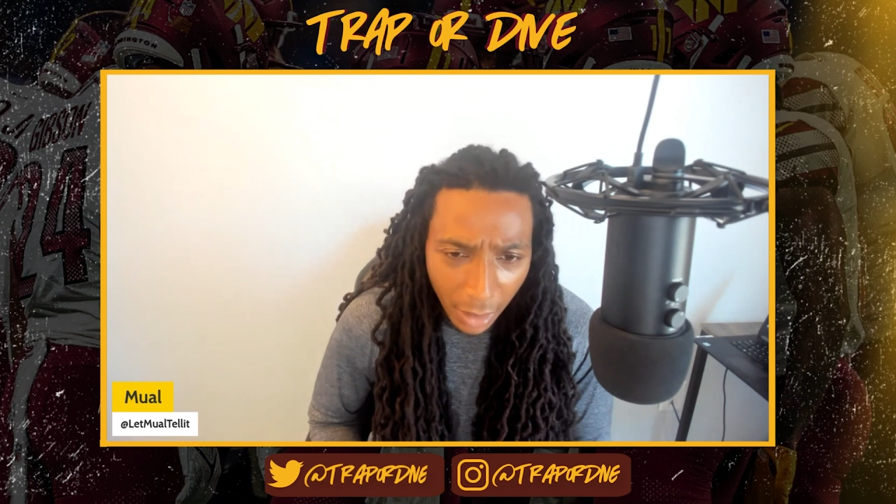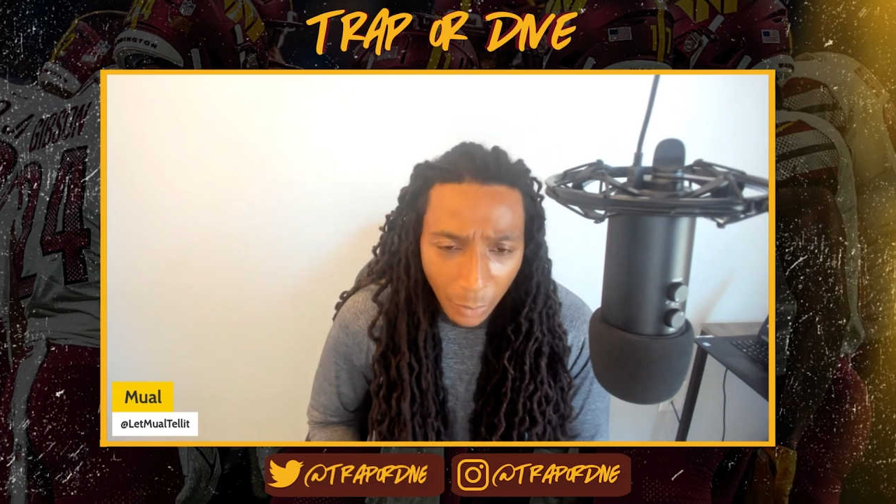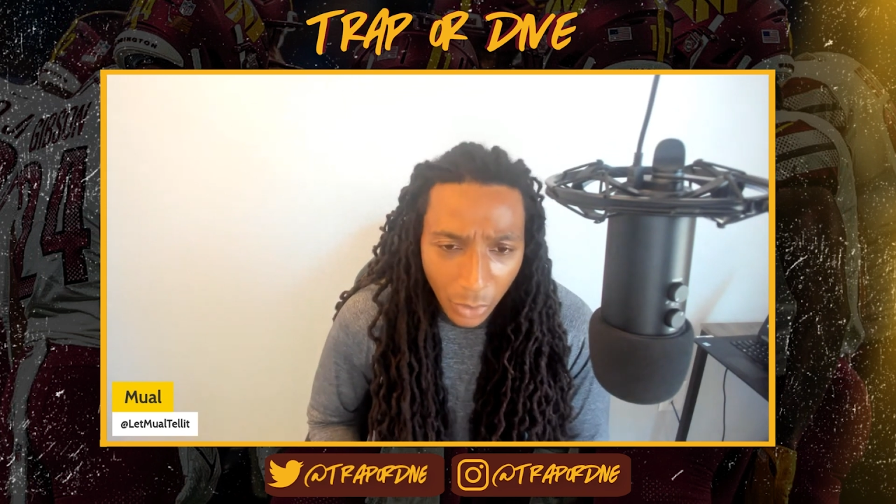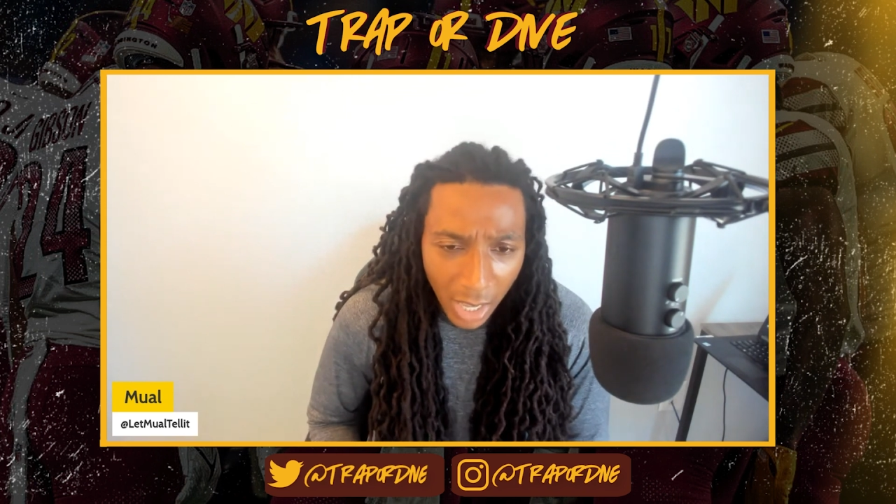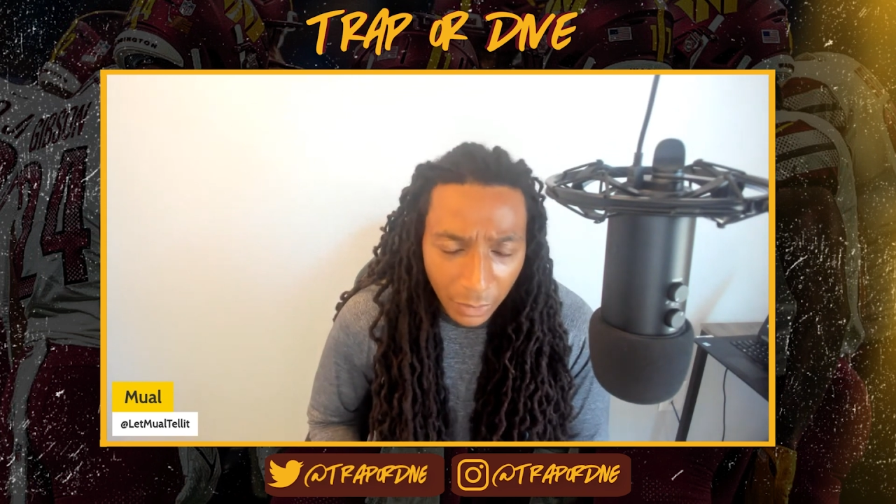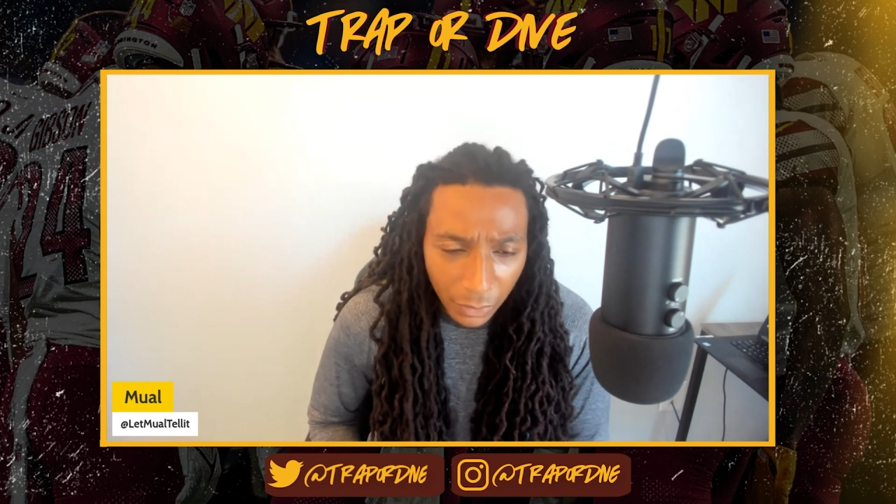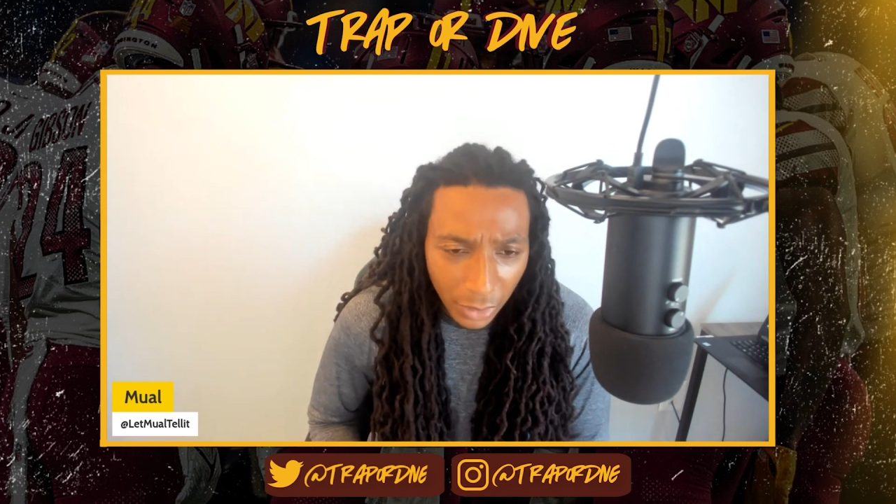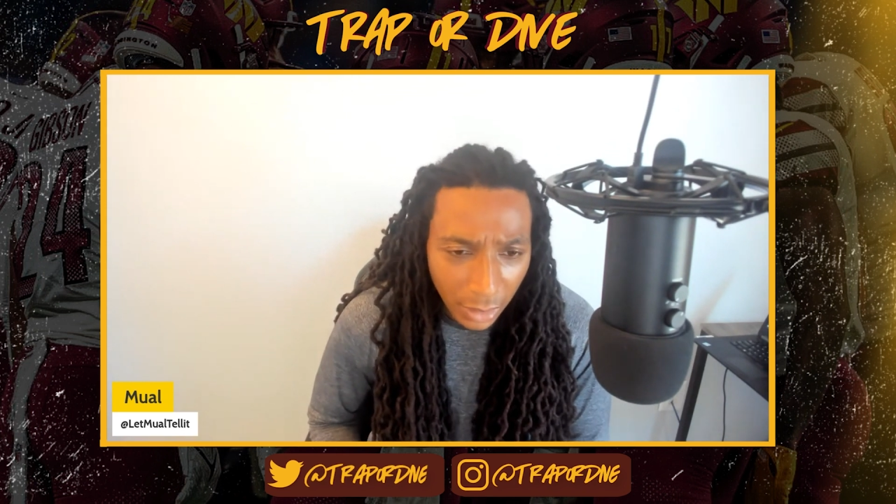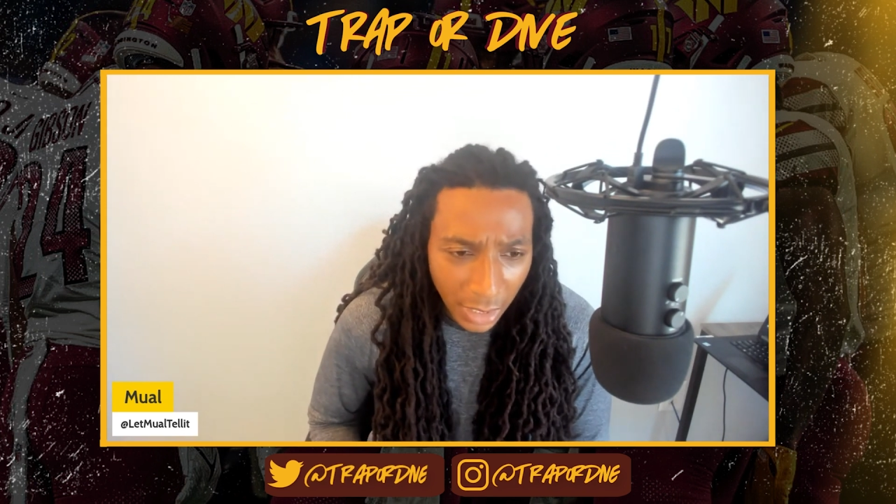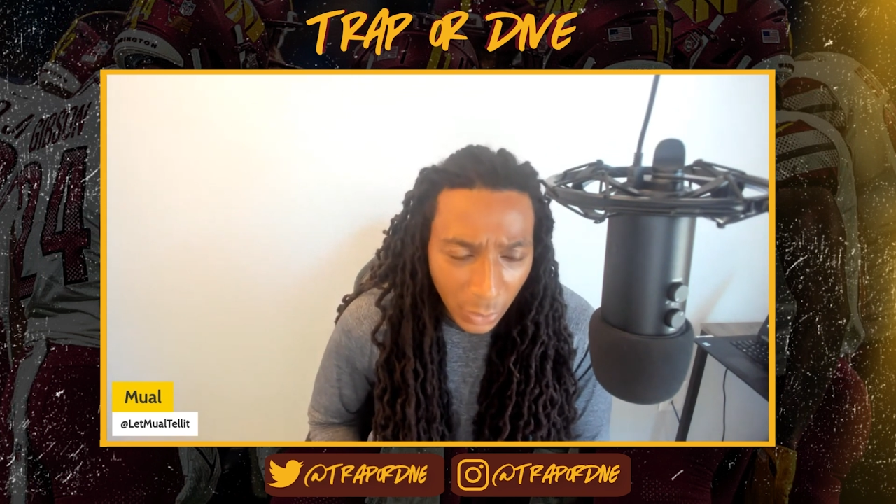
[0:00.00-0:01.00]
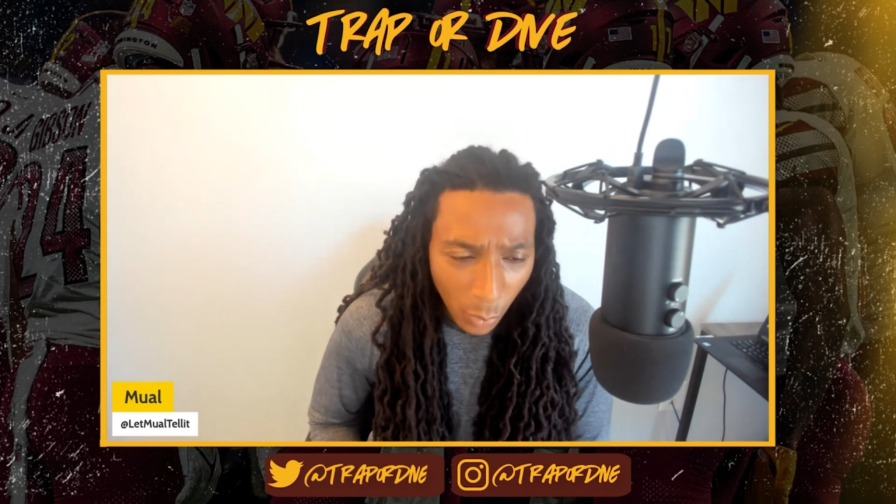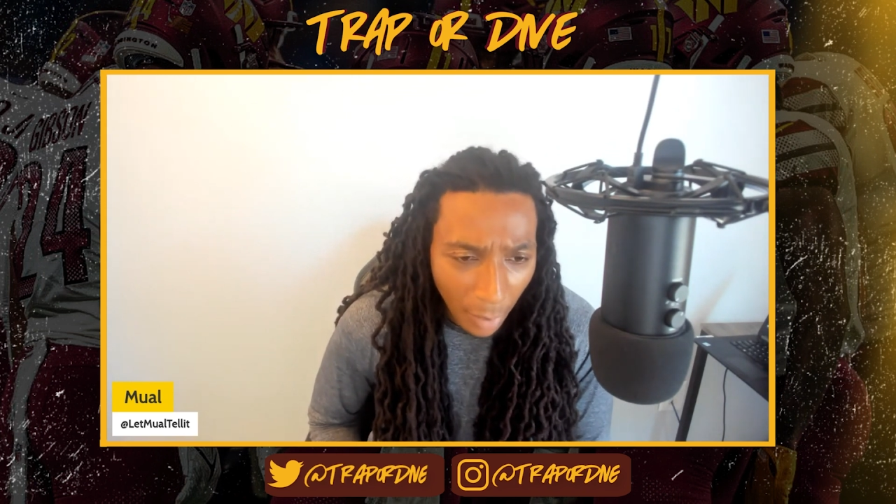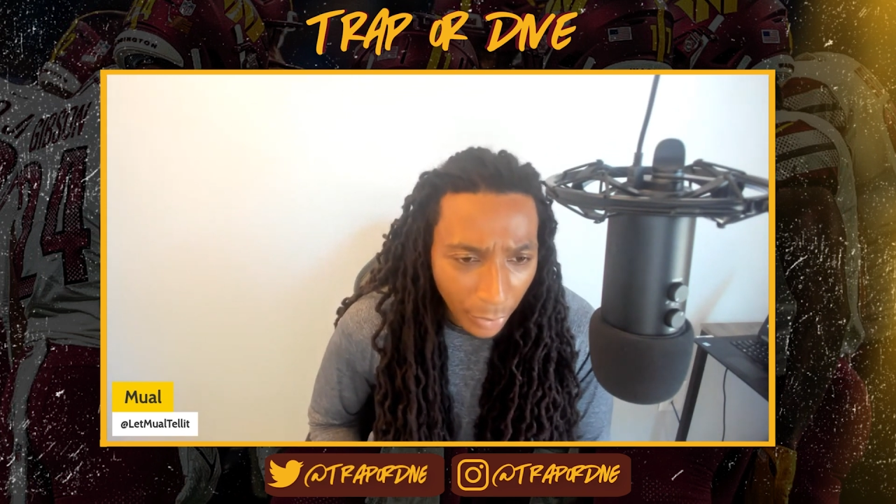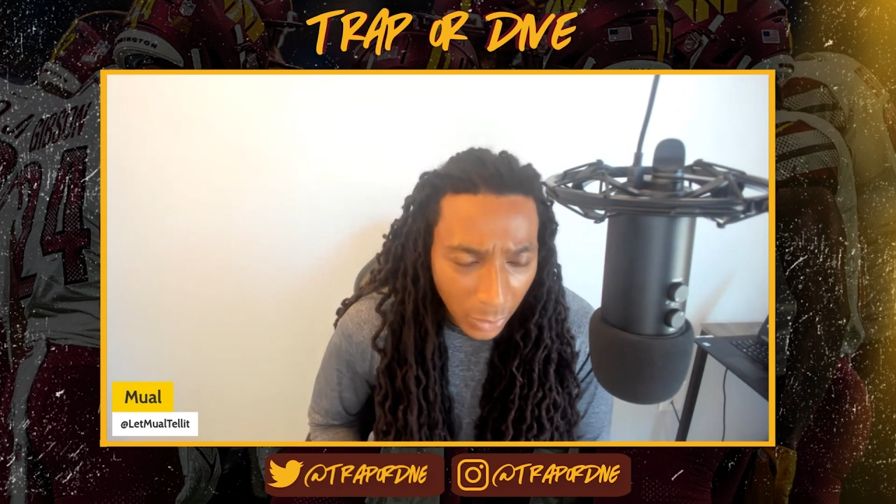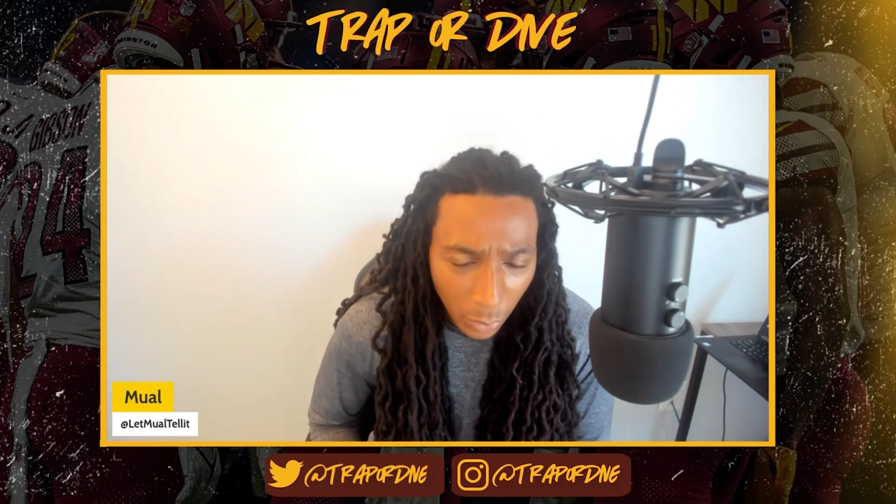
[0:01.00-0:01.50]
You have these
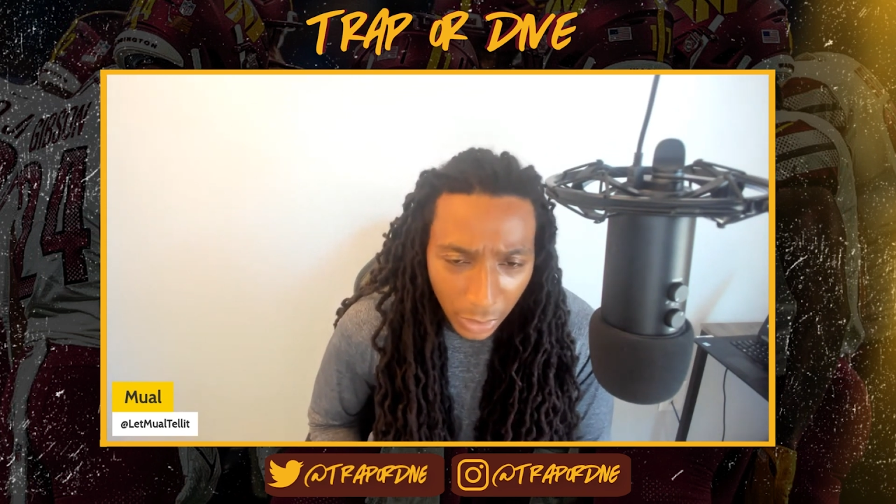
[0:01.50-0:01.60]
weapons with